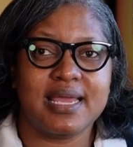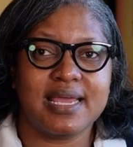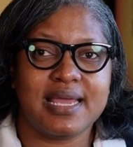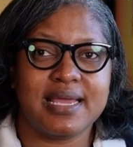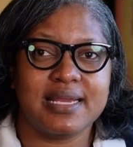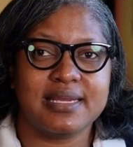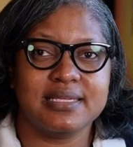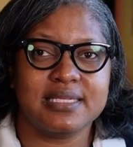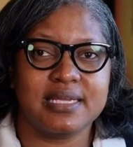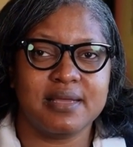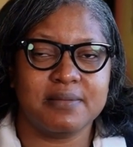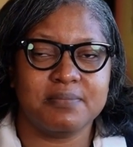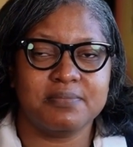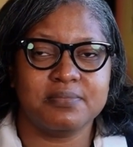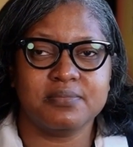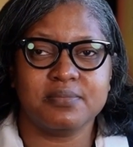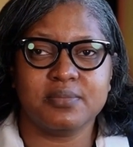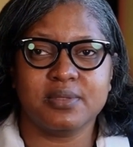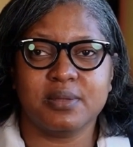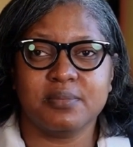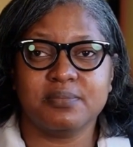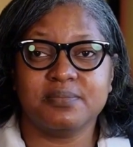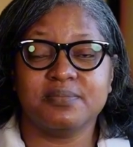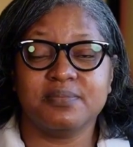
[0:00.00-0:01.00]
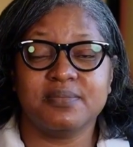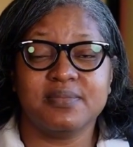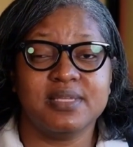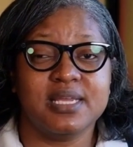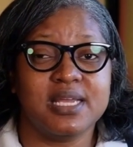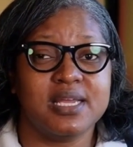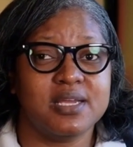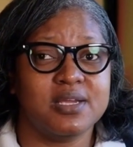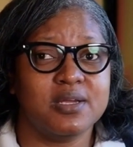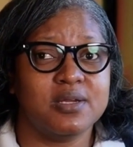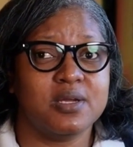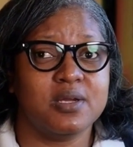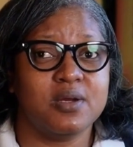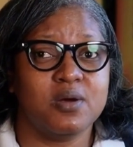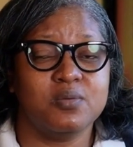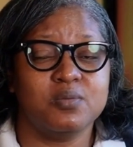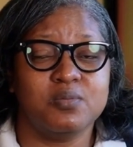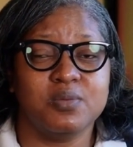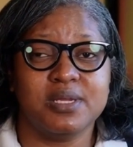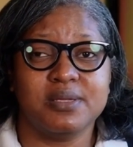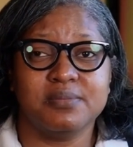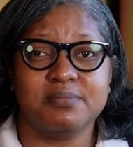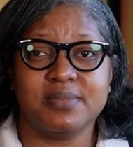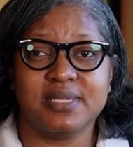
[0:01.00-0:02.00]
And then from there
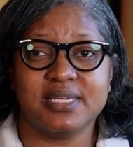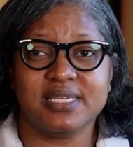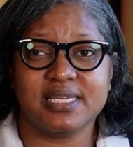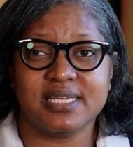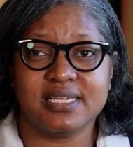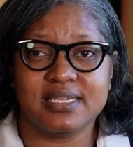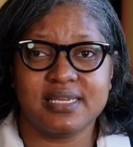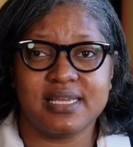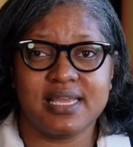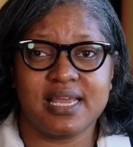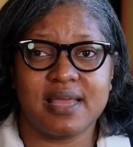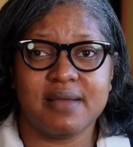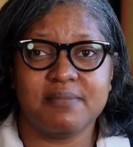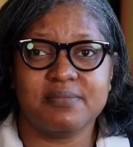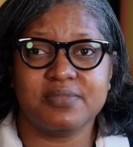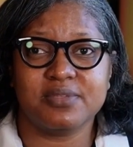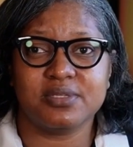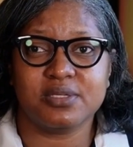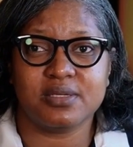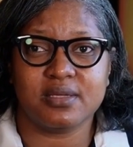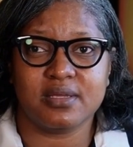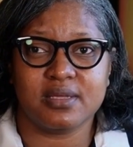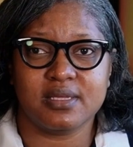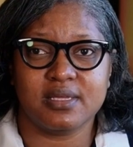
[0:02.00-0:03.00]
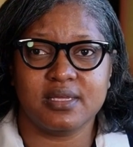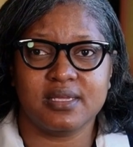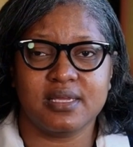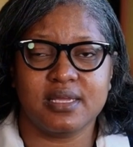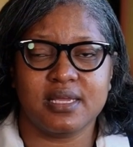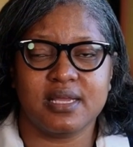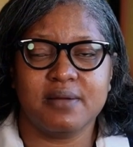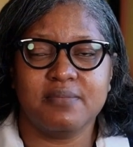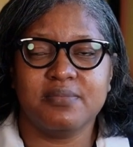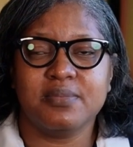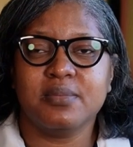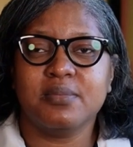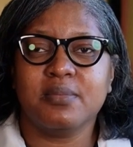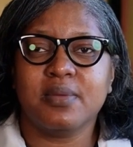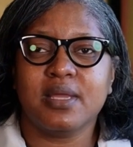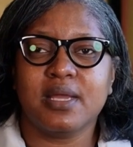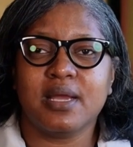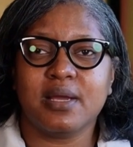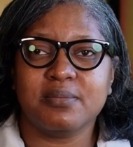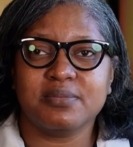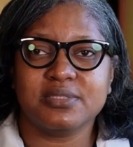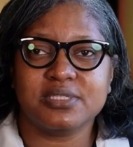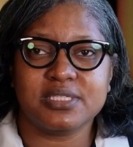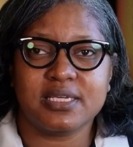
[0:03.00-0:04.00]
we begin, after we
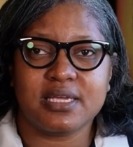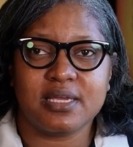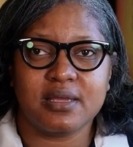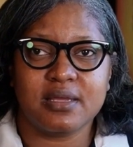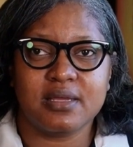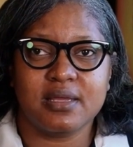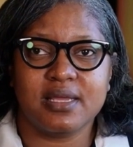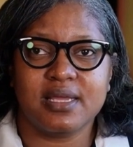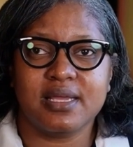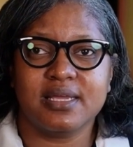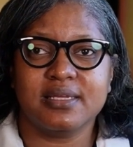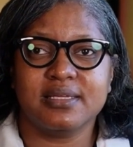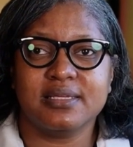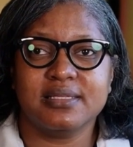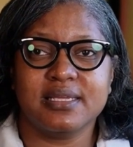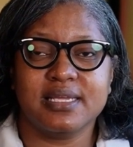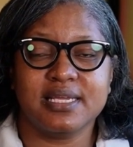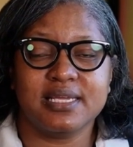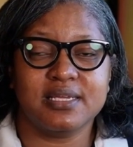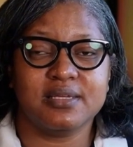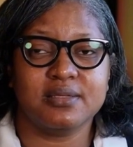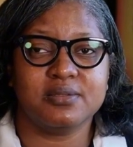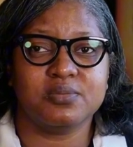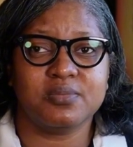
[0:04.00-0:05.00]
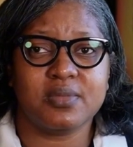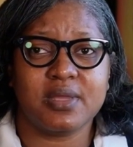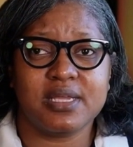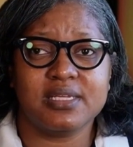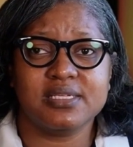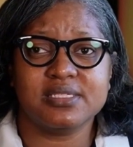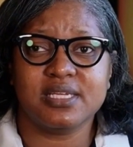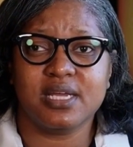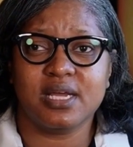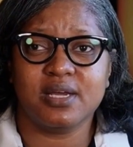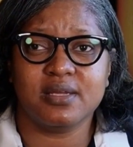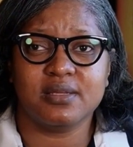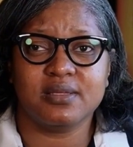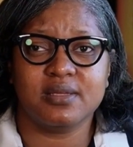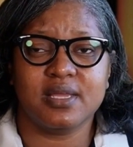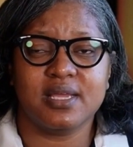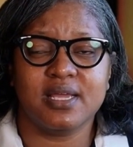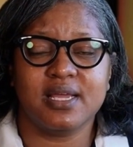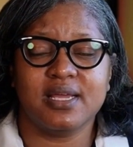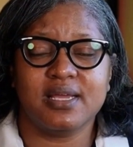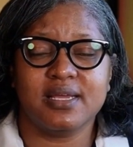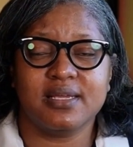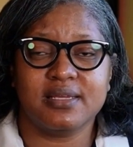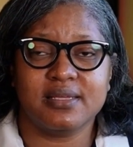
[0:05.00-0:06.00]
upsell, then
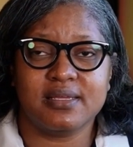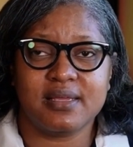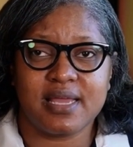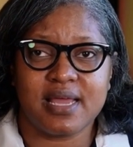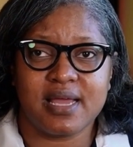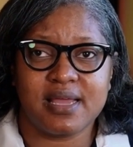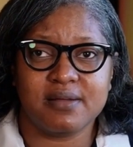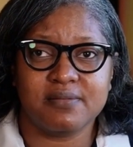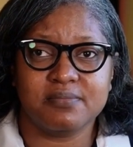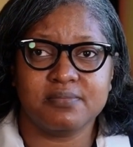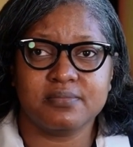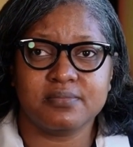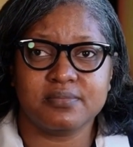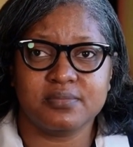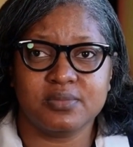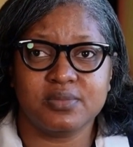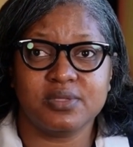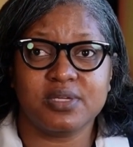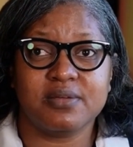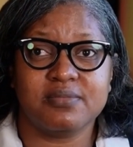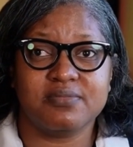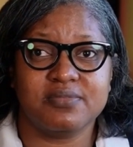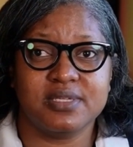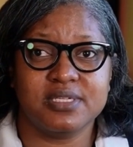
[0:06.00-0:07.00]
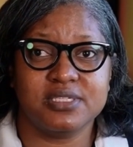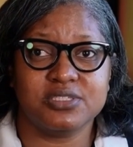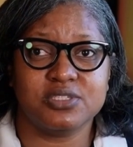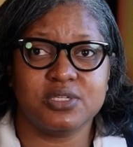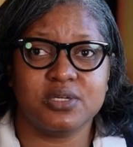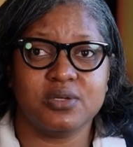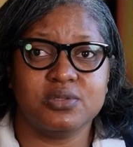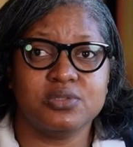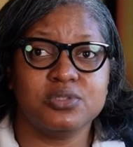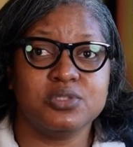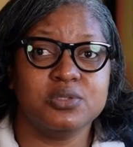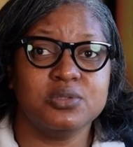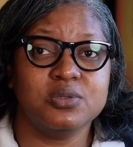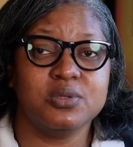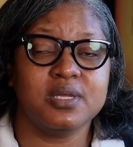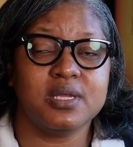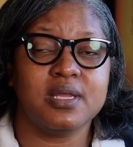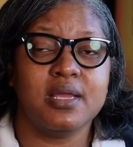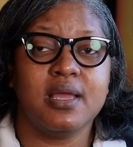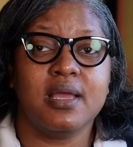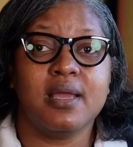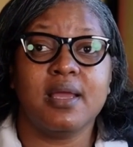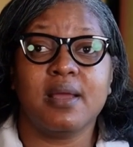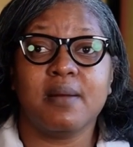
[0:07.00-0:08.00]
I briefly told you
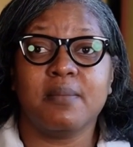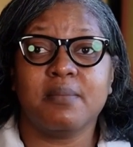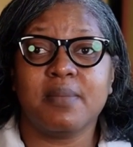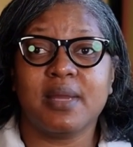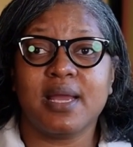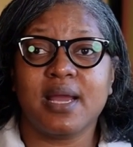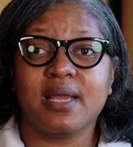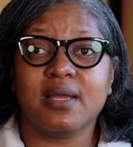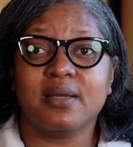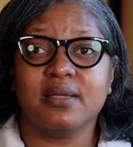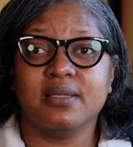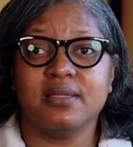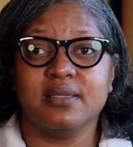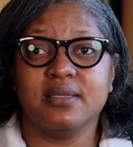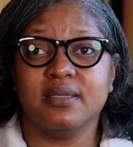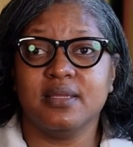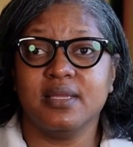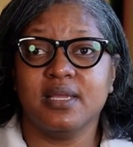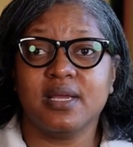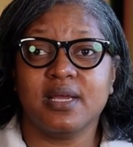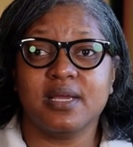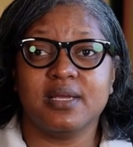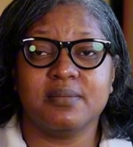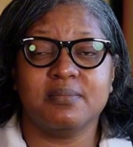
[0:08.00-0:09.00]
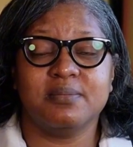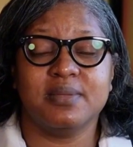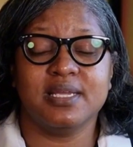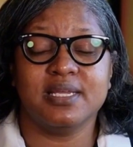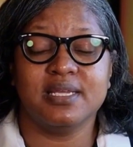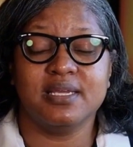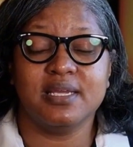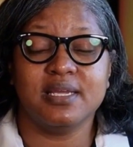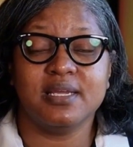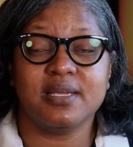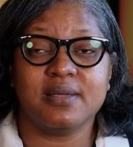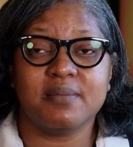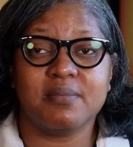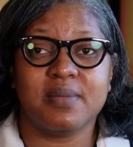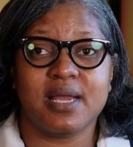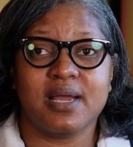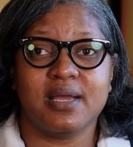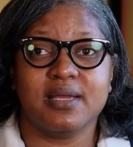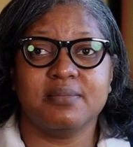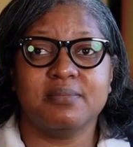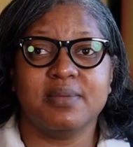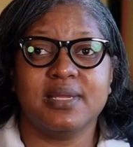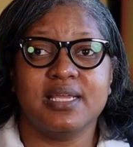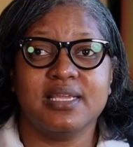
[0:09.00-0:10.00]
about
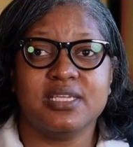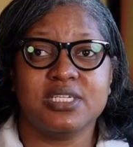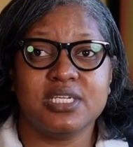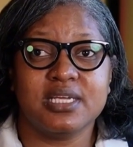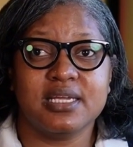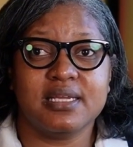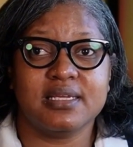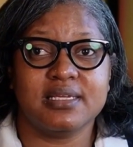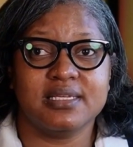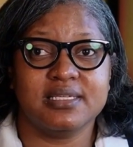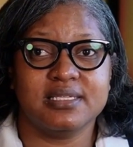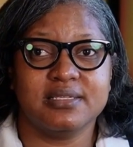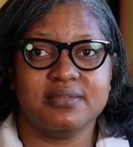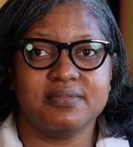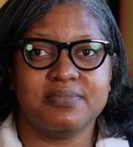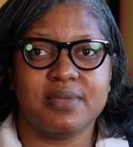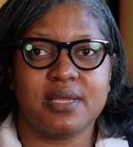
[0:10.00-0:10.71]
automation and